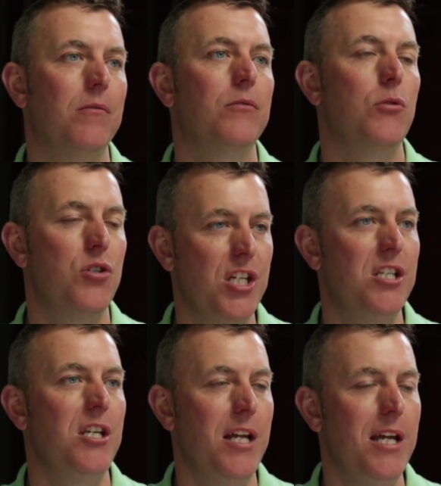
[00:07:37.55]
so
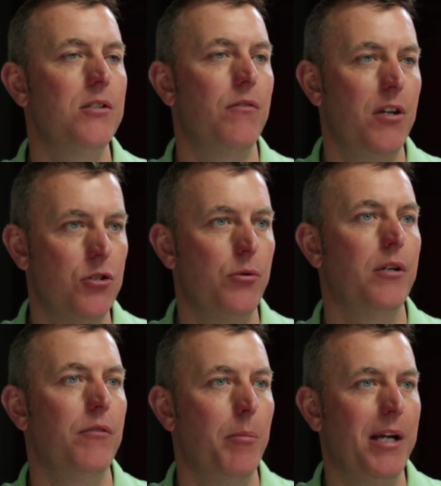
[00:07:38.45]
60 days of history
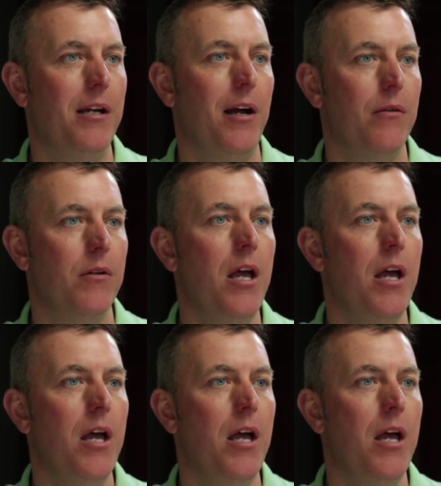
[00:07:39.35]
of your bank account.